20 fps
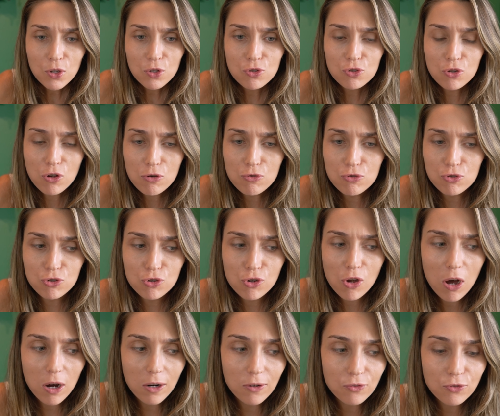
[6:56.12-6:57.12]
So
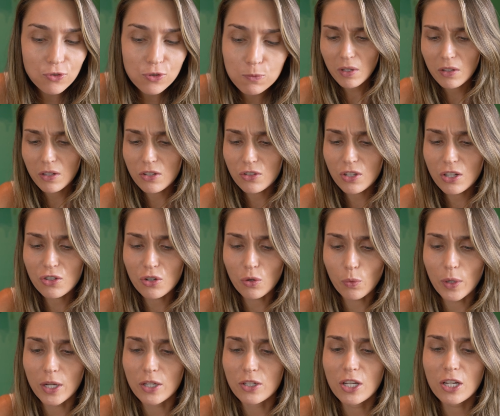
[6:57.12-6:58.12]
soft. It's such a
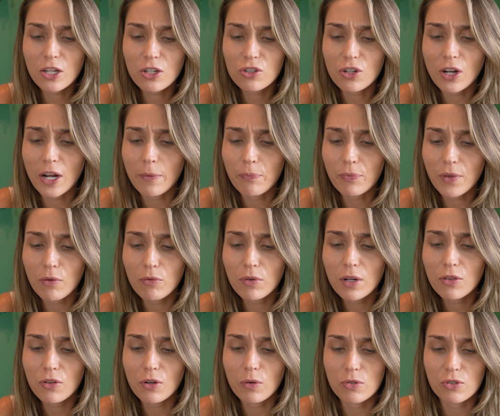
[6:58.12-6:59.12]
weird texture. I
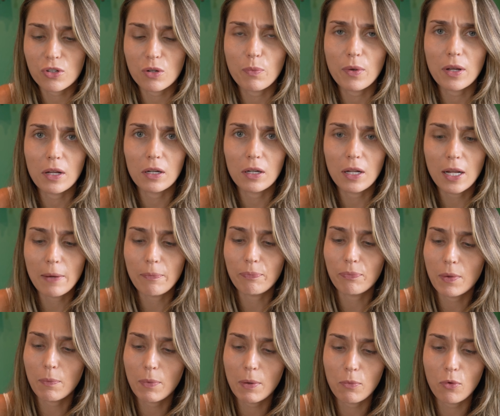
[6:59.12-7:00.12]
really thought it was going to be
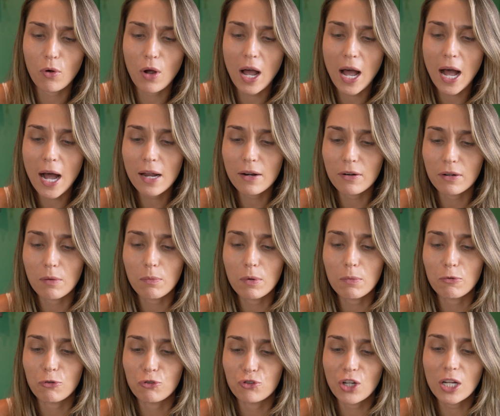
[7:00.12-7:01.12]
a bit more harder and a
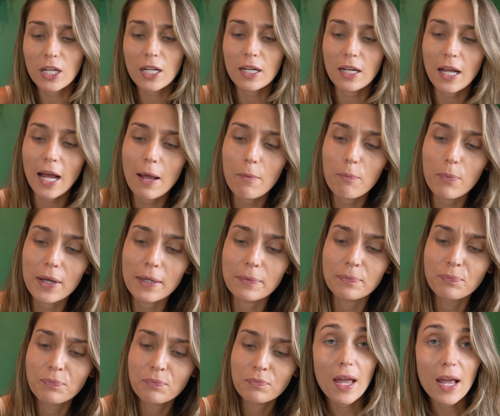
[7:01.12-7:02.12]
bit more jelly-like, but
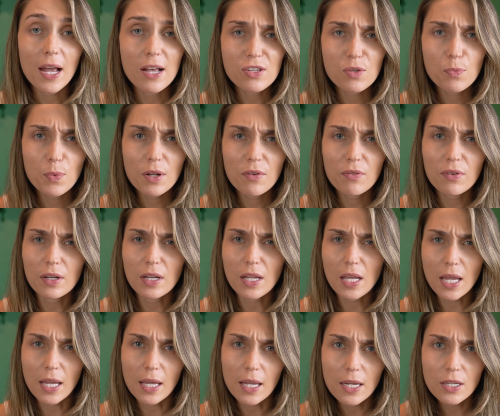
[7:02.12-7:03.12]
it has a bit of an
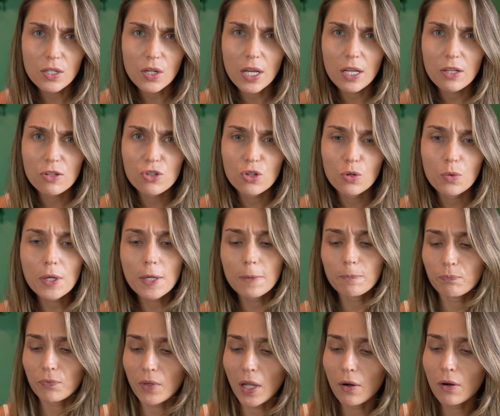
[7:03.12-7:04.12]
eggy taste to it.
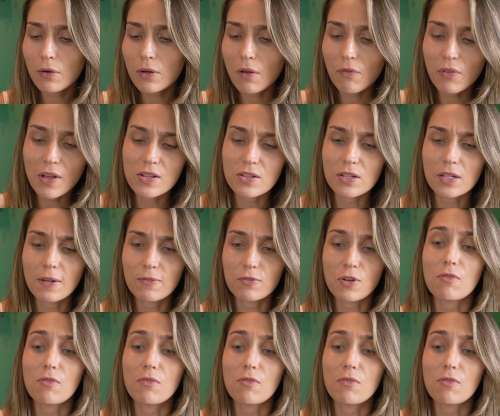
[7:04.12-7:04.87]
I don't know if that's left